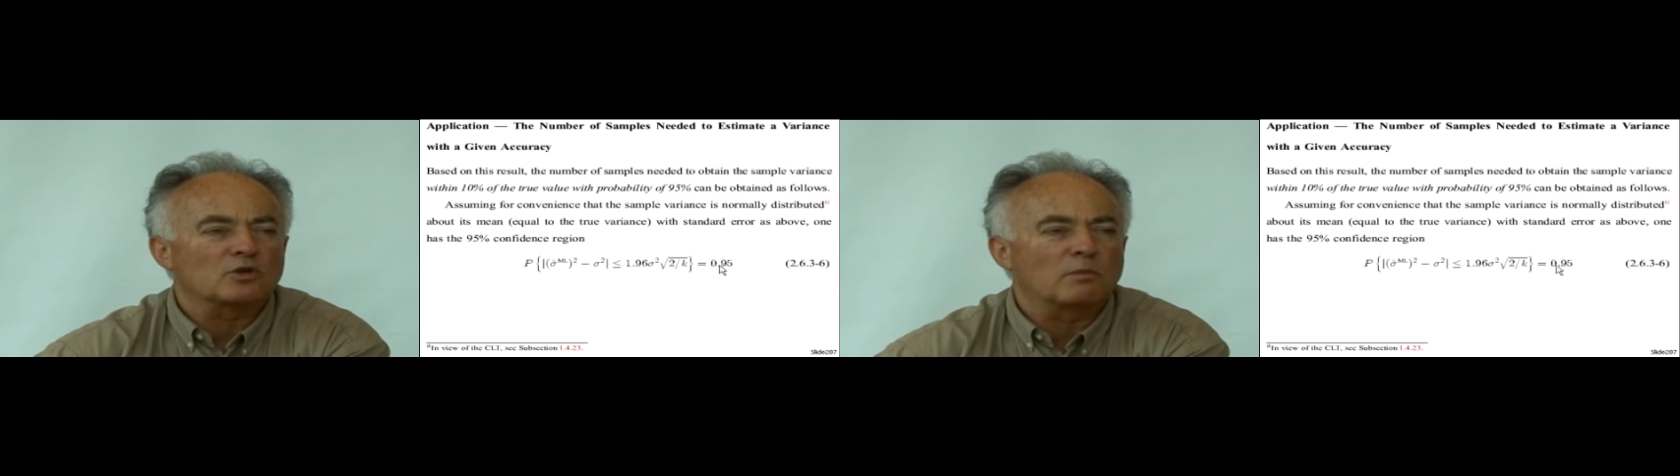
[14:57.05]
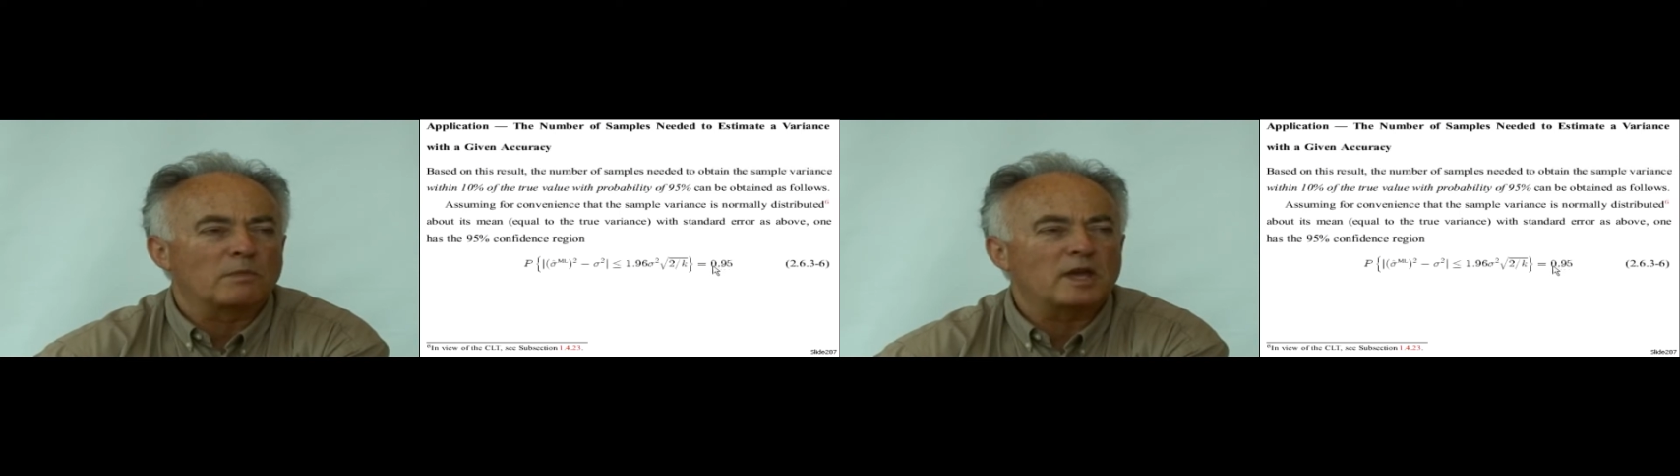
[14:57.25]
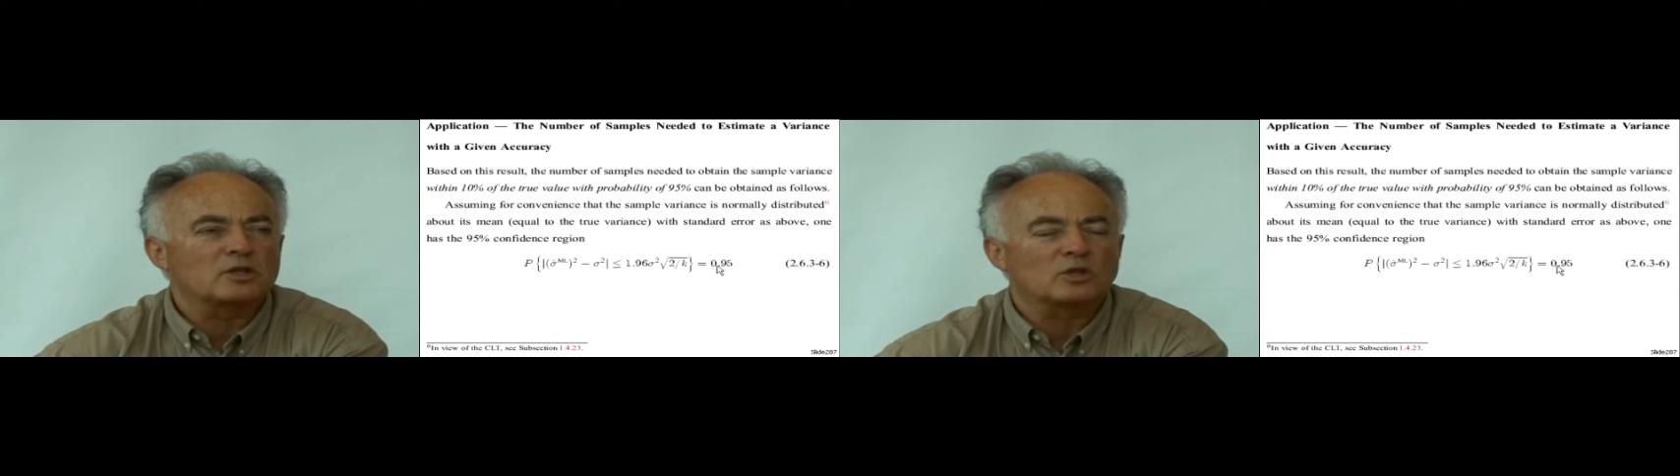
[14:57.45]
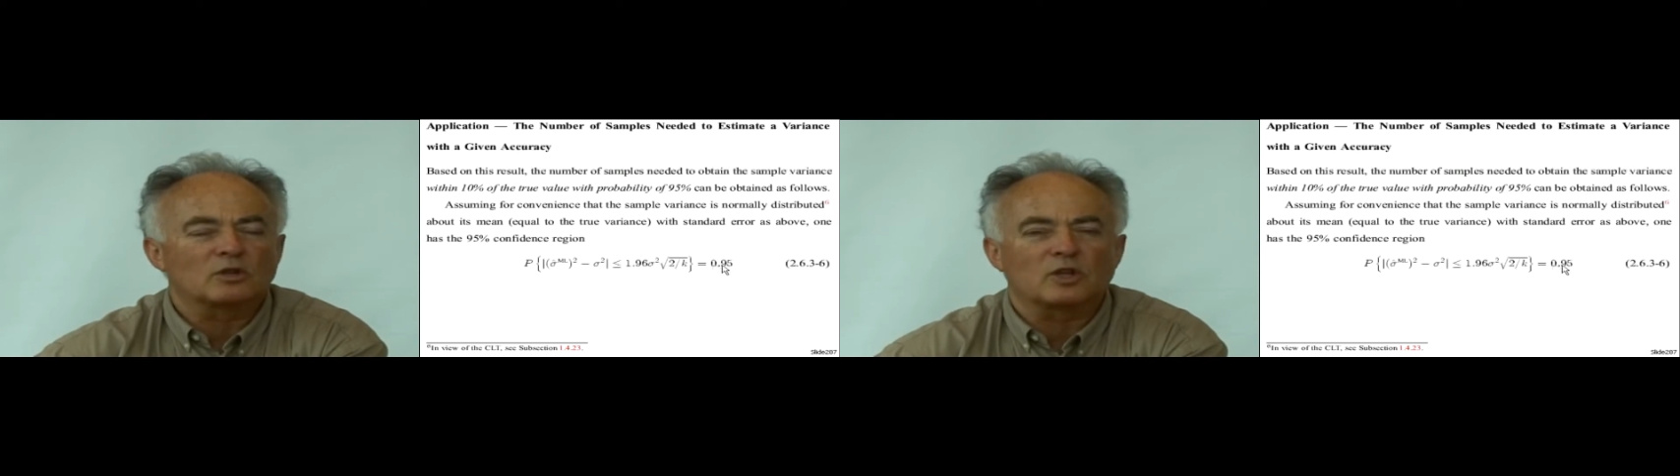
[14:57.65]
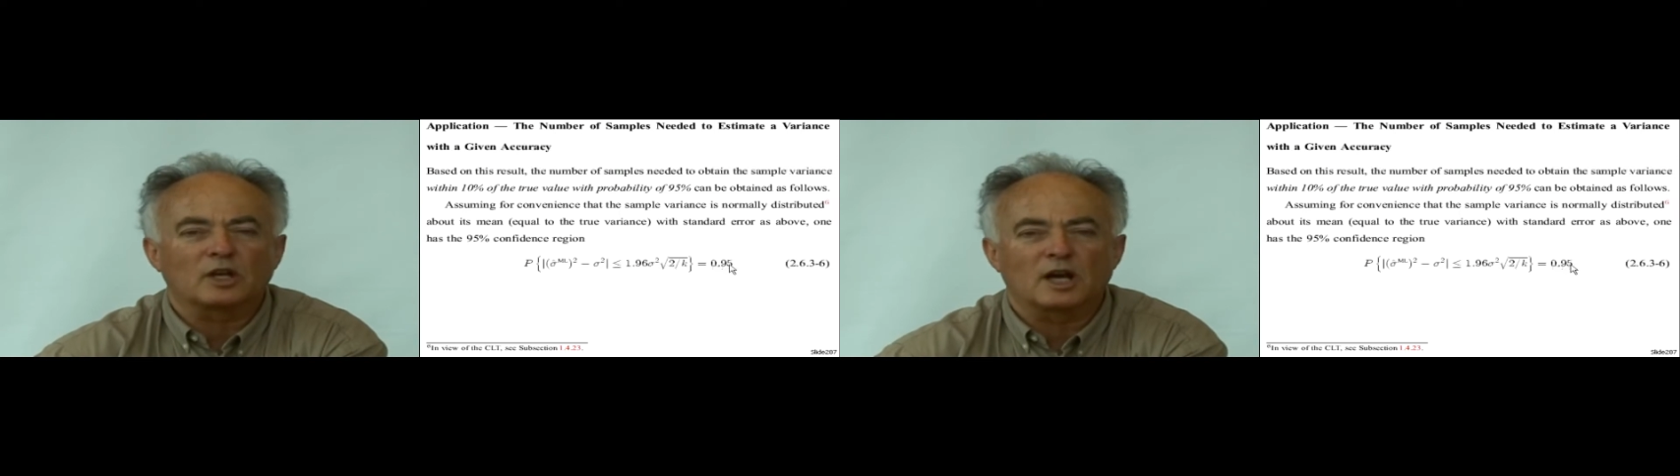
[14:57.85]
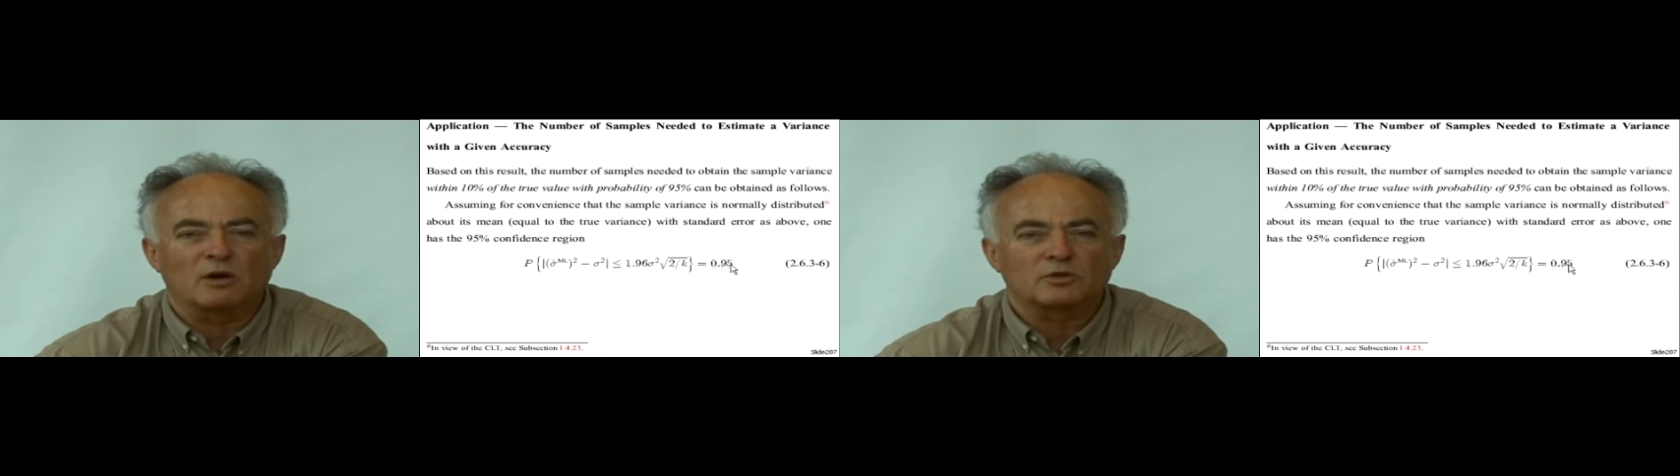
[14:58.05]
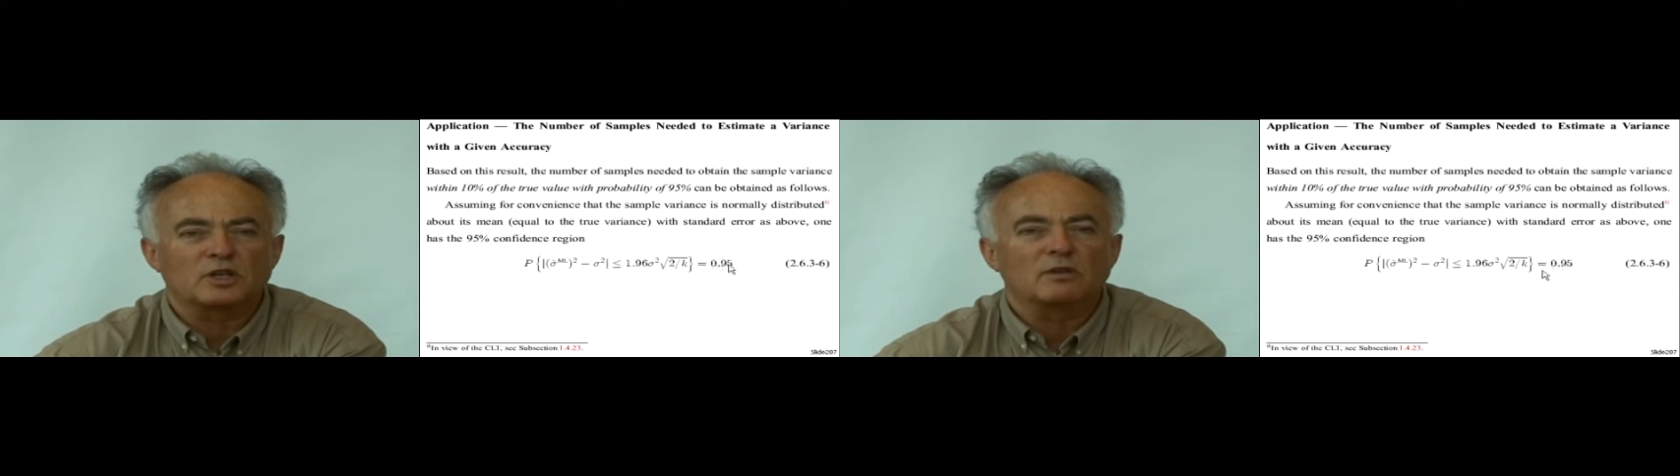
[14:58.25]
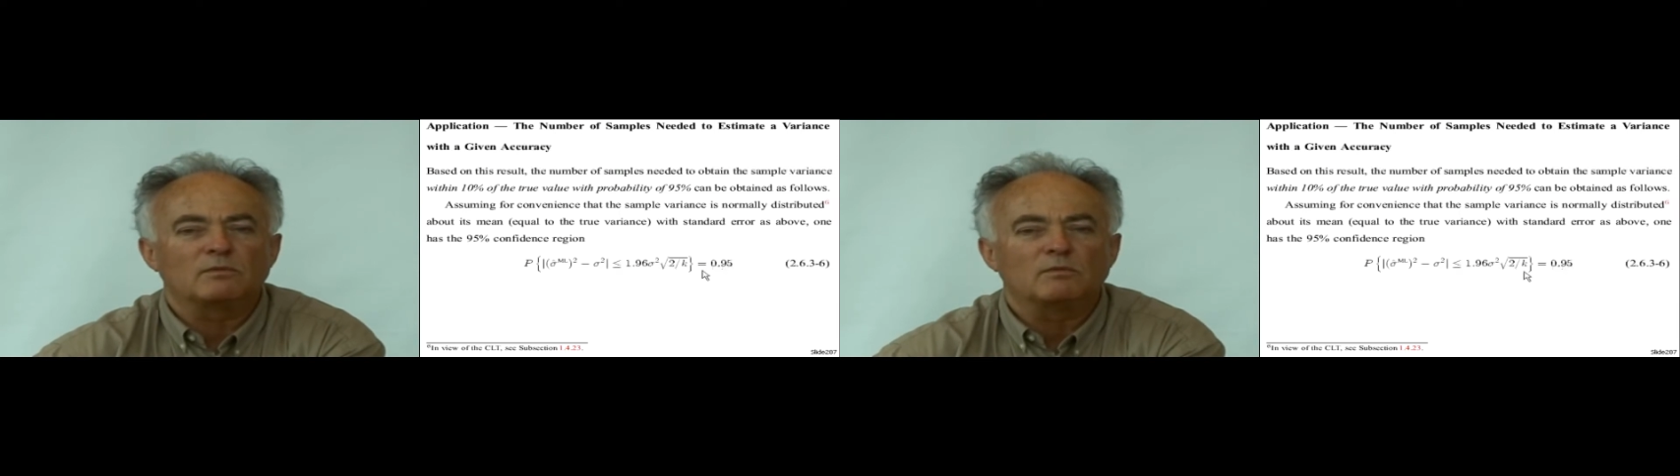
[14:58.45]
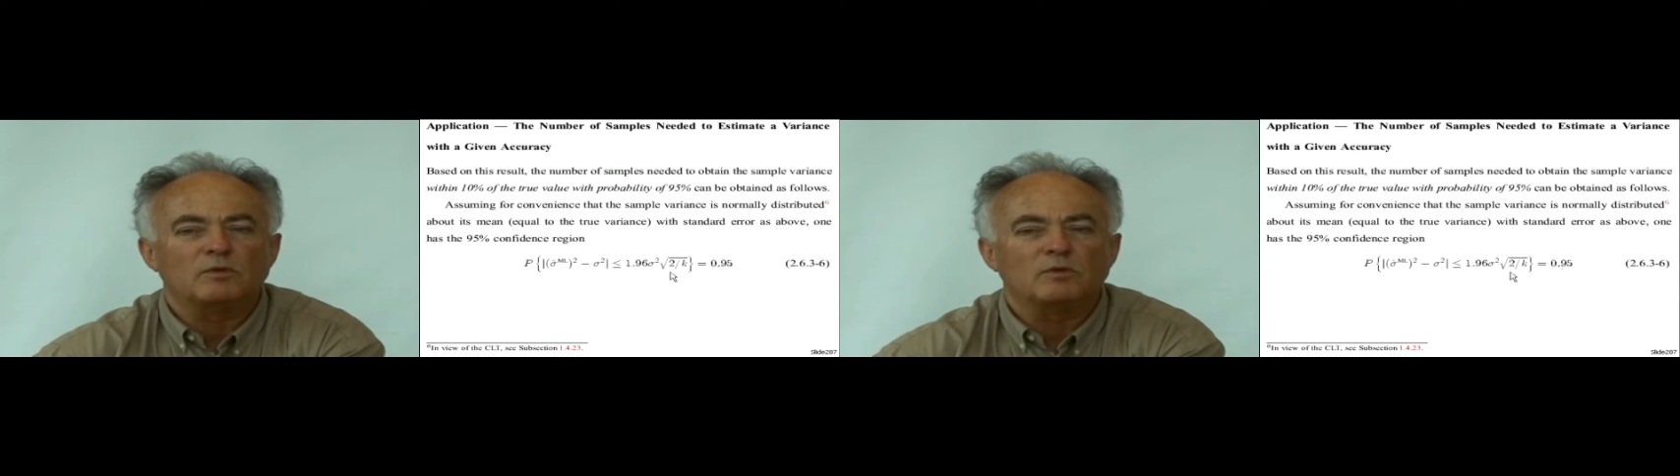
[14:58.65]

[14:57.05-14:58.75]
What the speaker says: So based on the Gaussian,